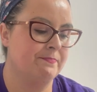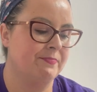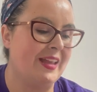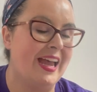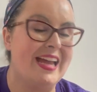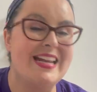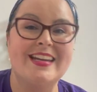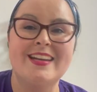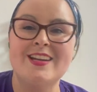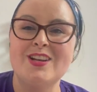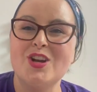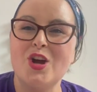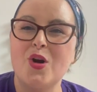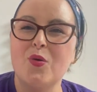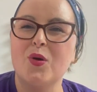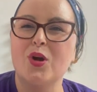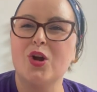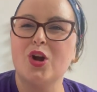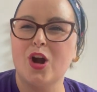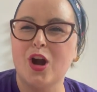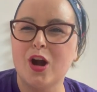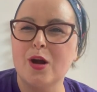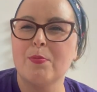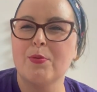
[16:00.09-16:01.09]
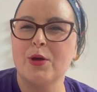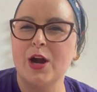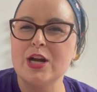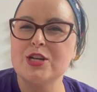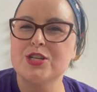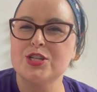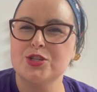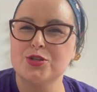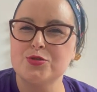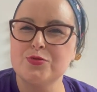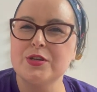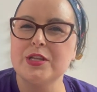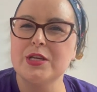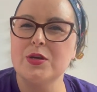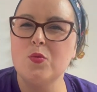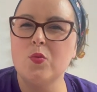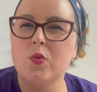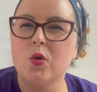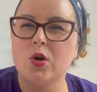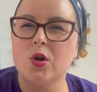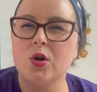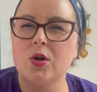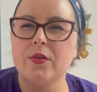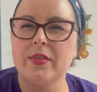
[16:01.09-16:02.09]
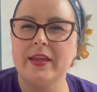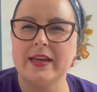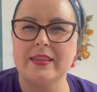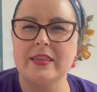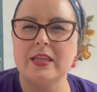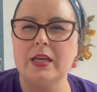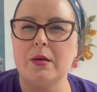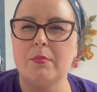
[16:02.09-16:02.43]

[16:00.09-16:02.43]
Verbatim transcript: I didn't know what car projects really were, like the